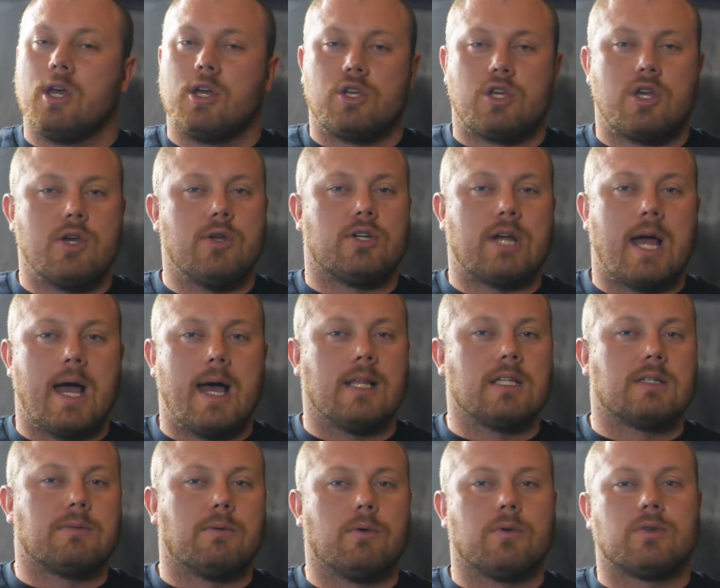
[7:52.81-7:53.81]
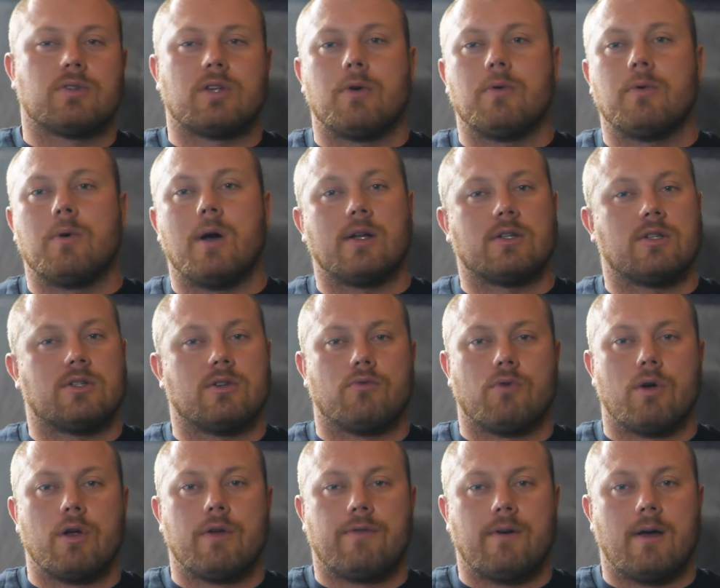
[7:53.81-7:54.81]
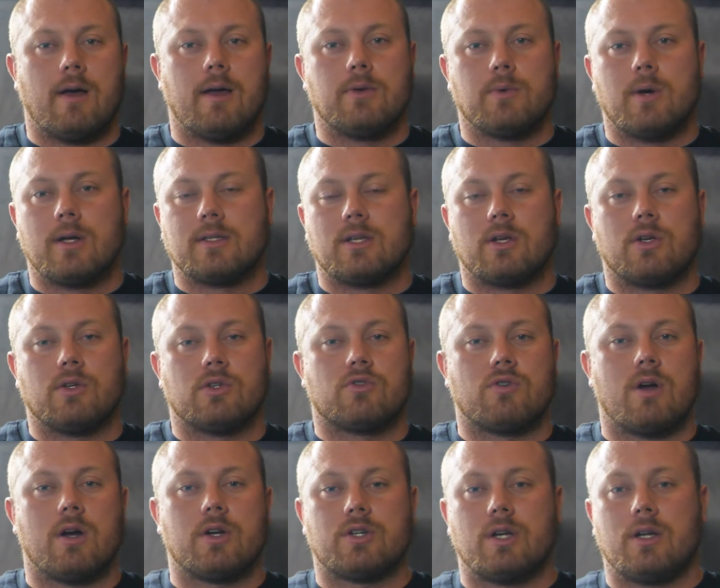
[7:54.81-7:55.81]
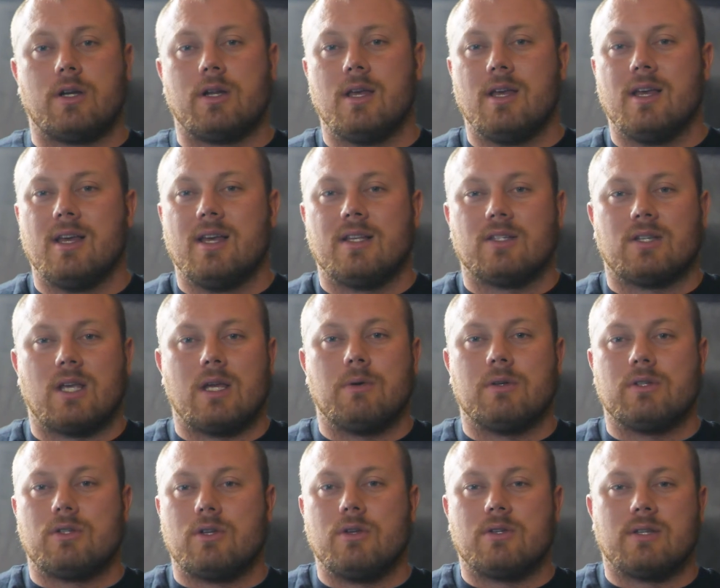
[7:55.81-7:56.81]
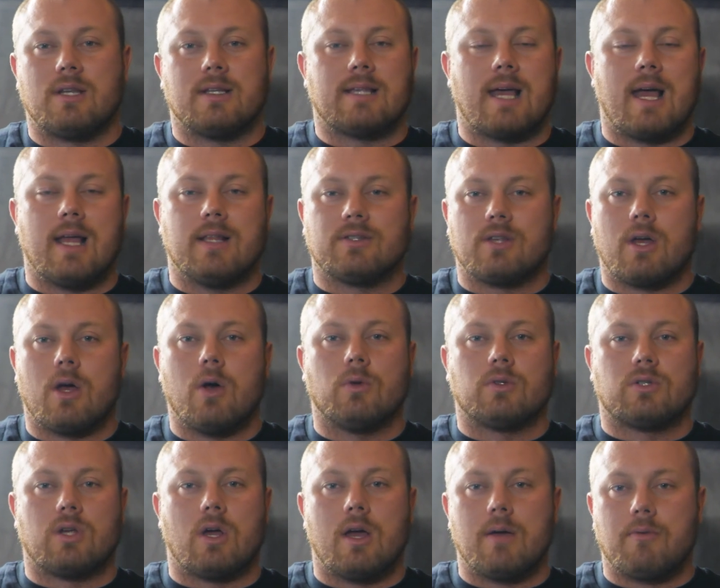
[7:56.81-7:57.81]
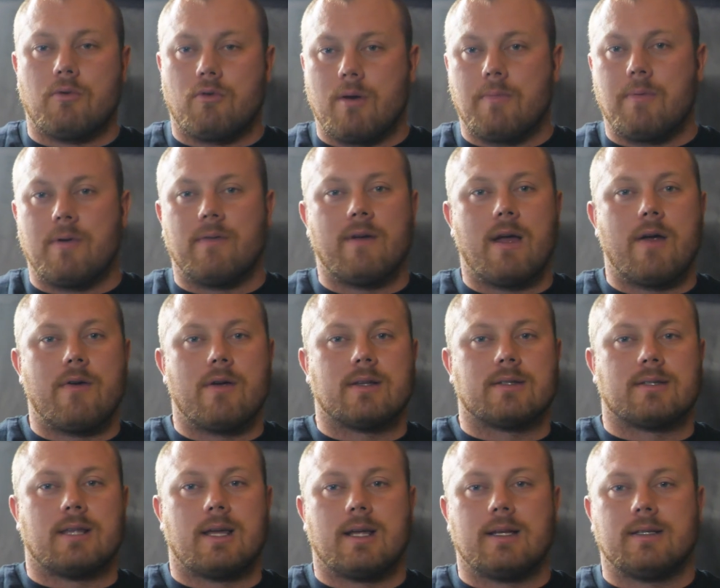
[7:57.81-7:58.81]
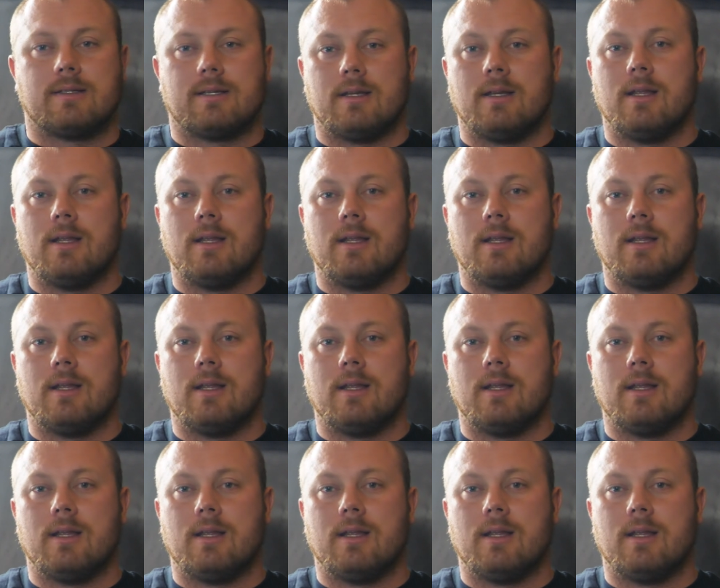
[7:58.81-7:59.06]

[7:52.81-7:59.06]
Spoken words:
Huge hands, but also worked as a roofer. He worked in construction, so he was using his hands the whole time, gripping various things.